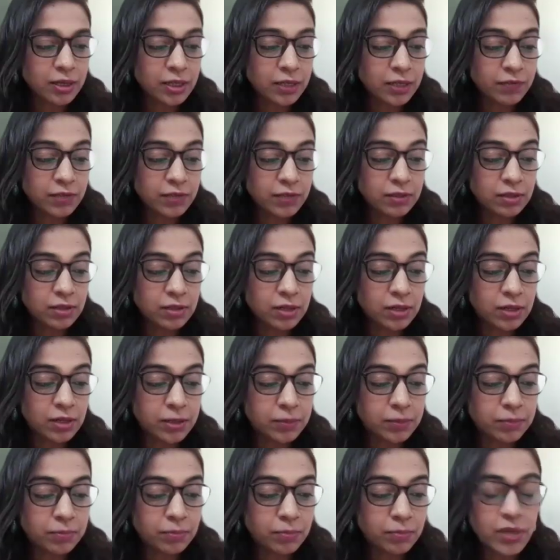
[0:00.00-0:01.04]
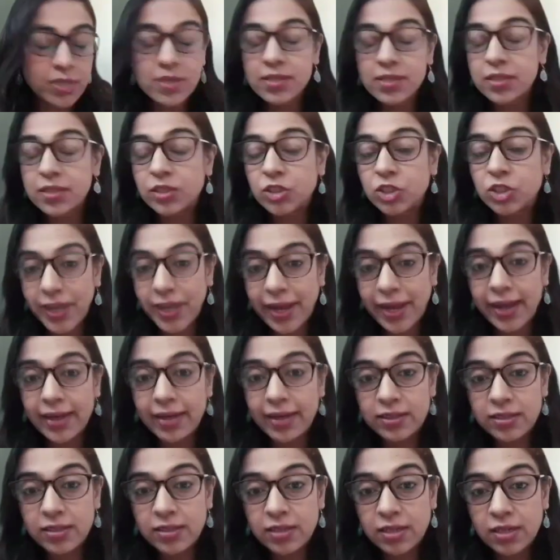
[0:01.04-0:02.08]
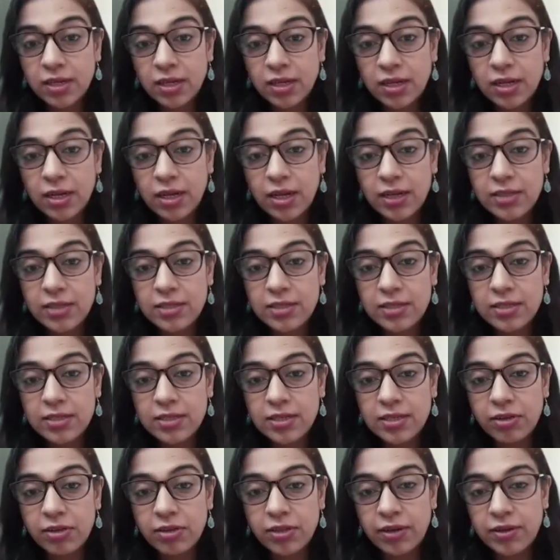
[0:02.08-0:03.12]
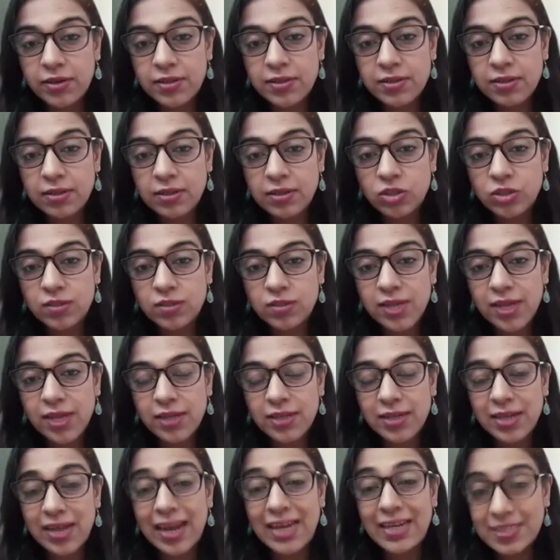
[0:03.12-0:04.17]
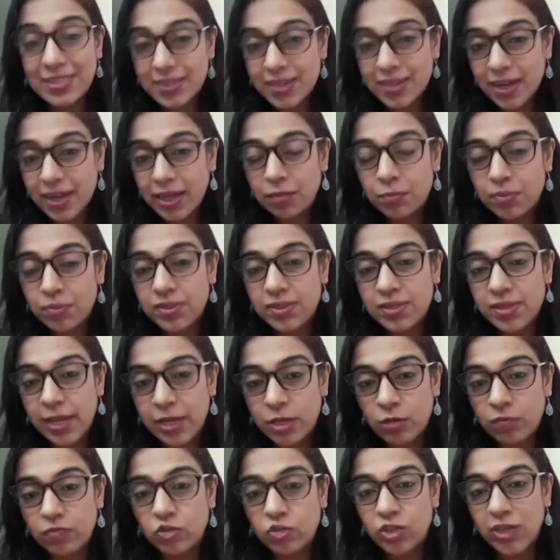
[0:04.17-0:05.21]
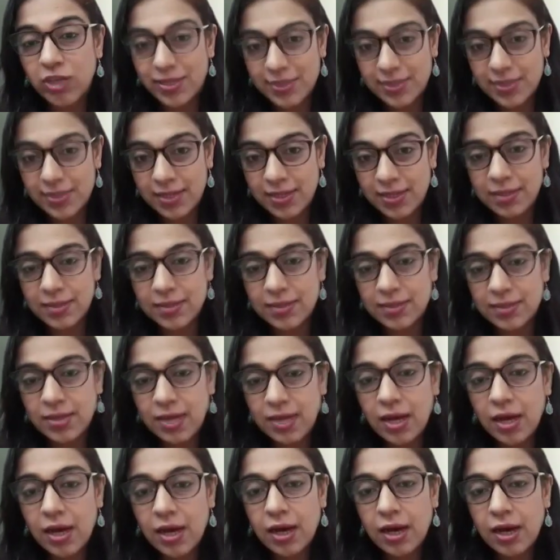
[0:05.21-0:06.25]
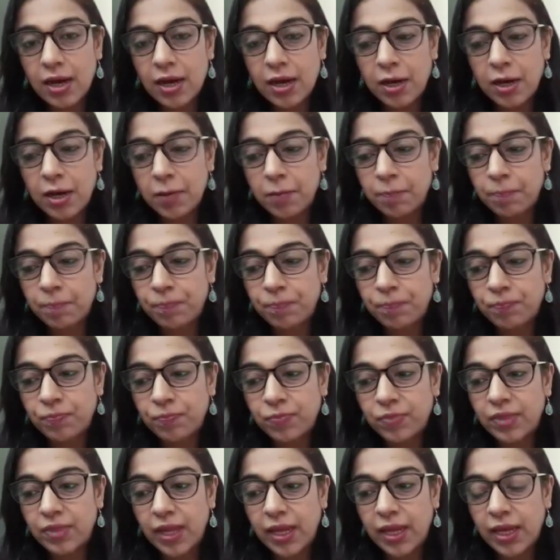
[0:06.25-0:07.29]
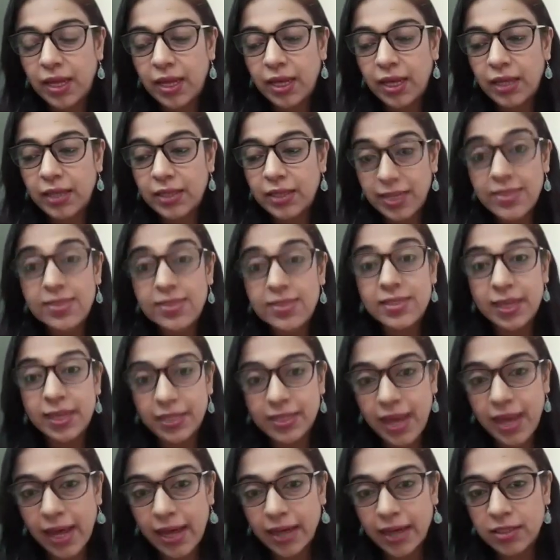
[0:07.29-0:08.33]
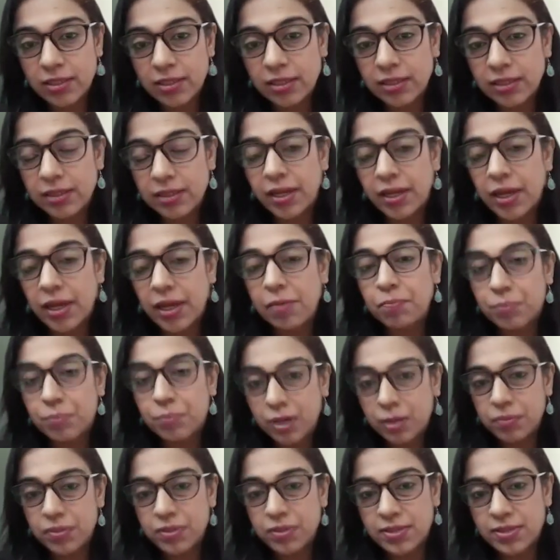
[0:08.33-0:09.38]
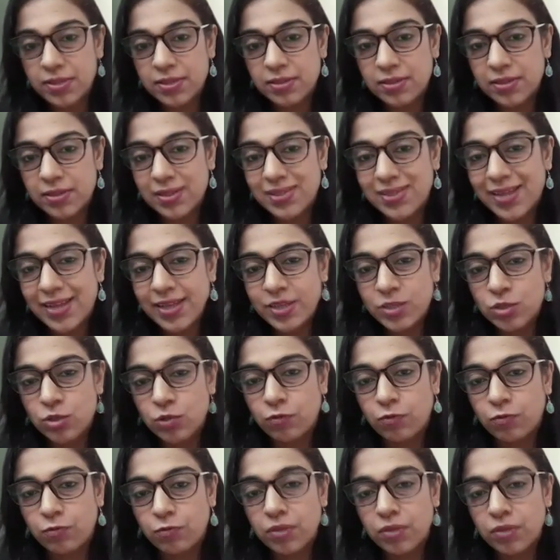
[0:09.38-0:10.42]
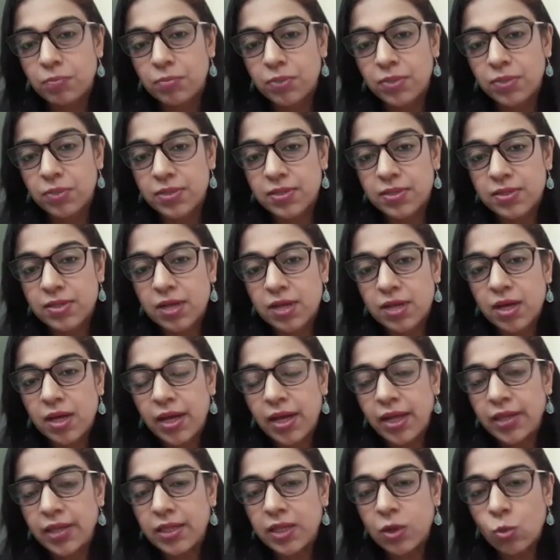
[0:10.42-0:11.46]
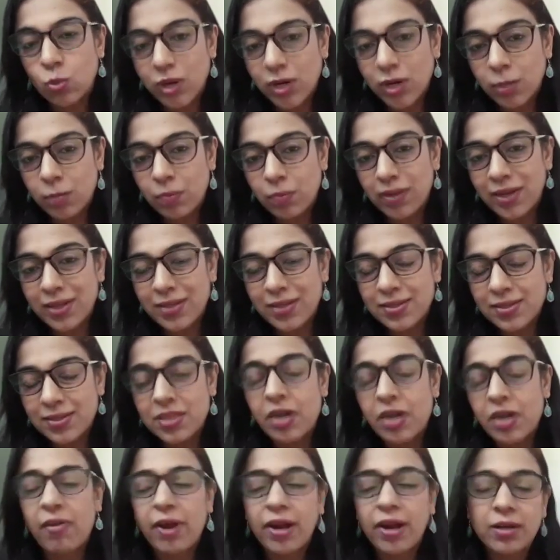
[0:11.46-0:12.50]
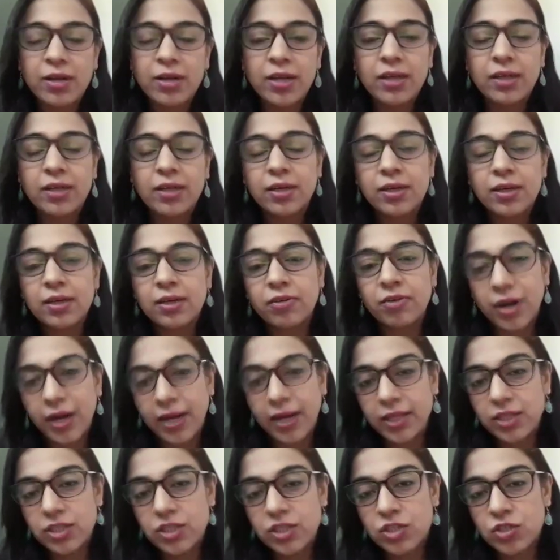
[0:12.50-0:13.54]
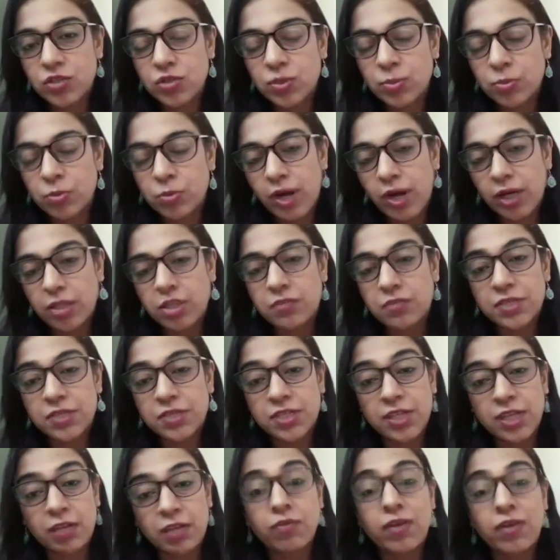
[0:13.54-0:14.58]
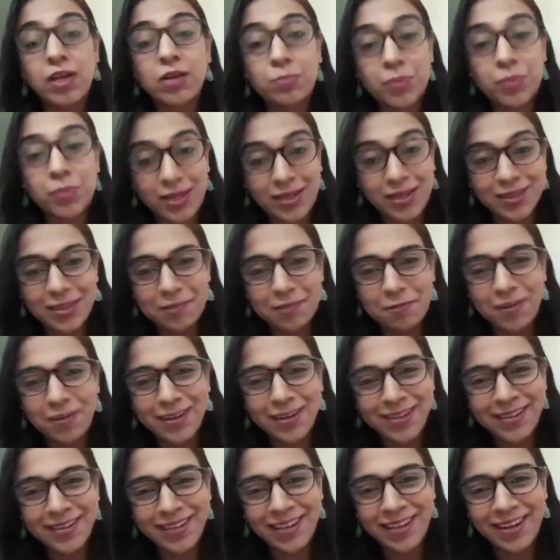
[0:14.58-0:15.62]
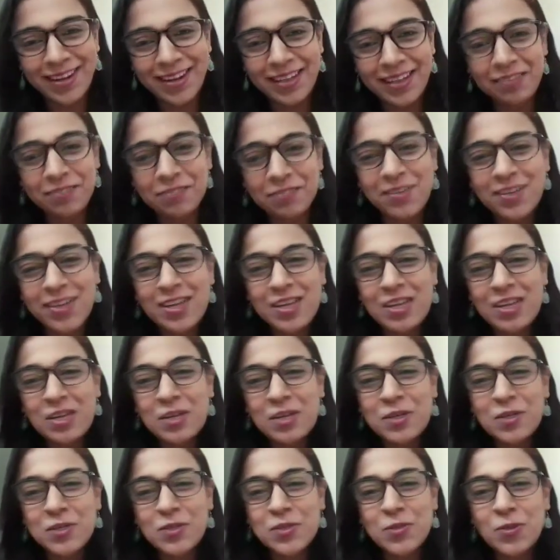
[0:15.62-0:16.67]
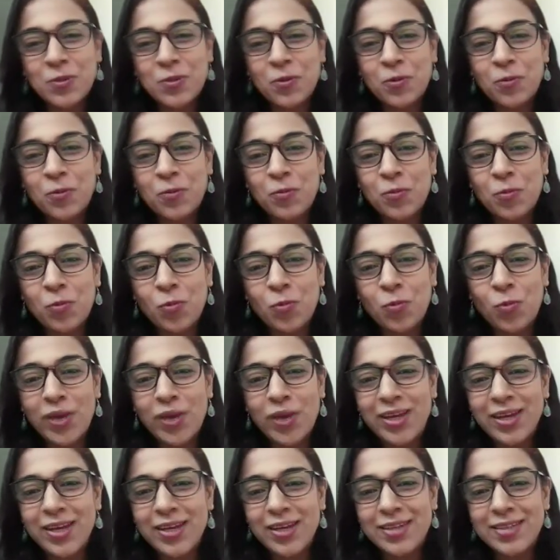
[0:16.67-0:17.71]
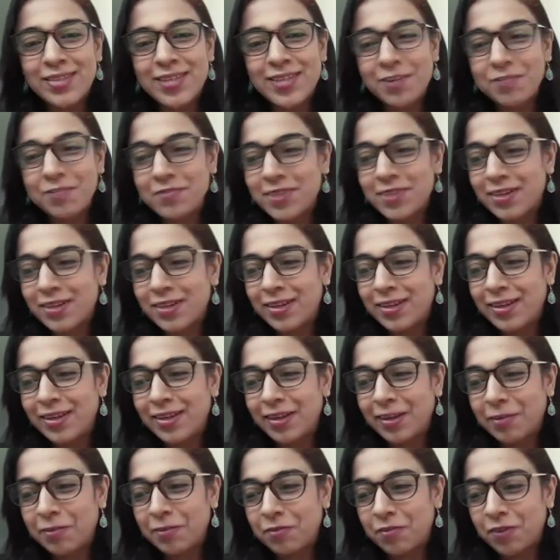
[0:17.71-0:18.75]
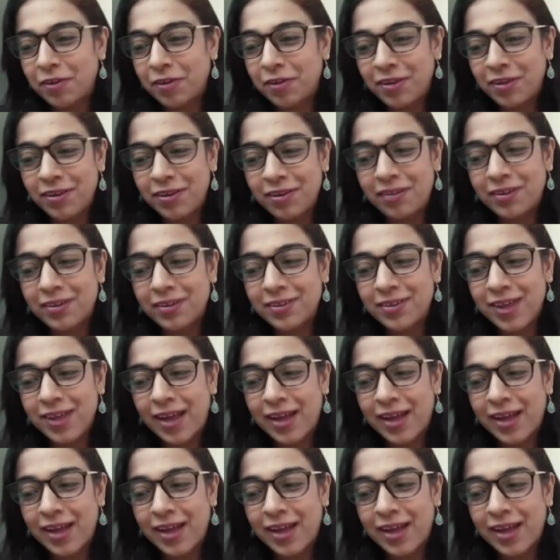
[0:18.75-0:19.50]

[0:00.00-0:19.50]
even Mercer shared last year in their research is that 89% of Gen Zs, they say that their purpose, the sense of purpose in their workplace, directly relates to the productivity and well-being they feel in their life. So we can definitely infer here